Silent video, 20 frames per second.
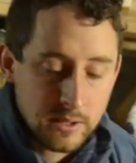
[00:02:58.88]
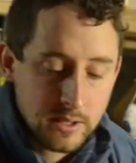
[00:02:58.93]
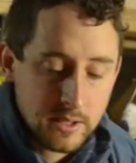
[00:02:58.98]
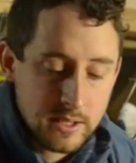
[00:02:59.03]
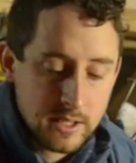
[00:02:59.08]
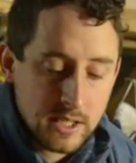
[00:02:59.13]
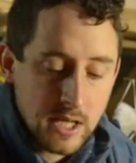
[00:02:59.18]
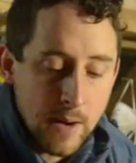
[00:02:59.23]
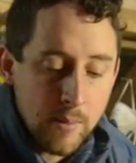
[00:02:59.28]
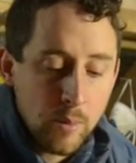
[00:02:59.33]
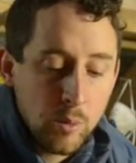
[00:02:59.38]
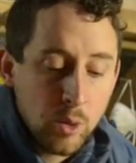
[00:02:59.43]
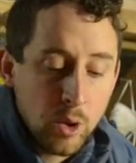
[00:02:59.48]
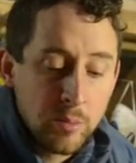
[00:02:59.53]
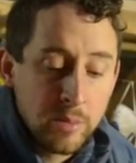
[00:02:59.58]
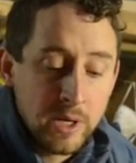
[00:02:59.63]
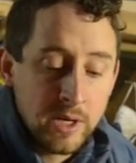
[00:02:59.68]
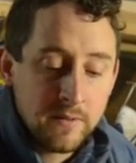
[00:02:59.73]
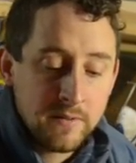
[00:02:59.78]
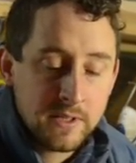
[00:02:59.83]
so there's a couple
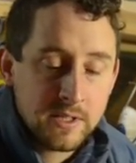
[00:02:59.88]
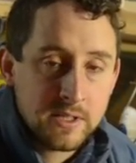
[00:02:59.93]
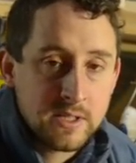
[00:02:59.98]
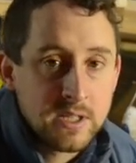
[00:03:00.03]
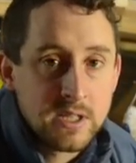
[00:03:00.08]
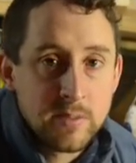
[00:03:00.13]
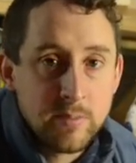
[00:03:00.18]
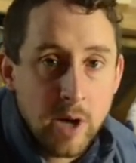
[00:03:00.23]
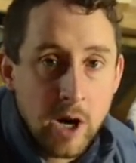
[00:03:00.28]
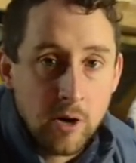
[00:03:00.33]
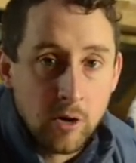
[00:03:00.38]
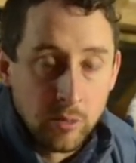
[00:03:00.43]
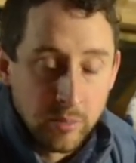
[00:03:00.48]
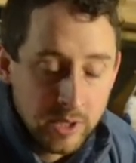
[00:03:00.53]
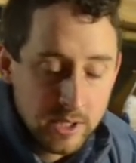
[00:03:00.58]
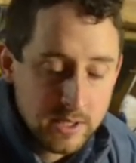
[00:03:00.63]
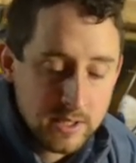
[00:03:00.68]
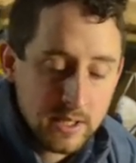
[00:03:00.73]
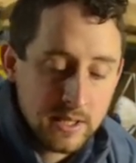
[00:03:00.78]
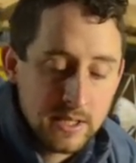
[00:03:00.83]
more benefits to spiral
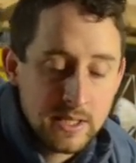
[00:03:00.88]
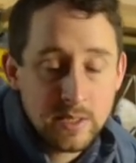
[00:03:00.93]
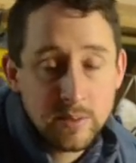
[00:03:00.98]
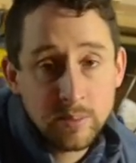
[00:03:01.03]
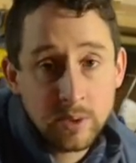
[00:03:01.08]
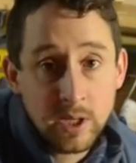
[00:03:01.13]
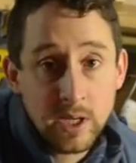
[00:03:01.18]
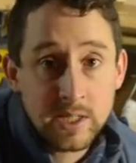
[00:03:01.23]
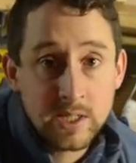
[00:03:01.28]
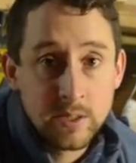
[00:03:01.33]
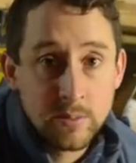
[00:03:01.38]
bits, and this applies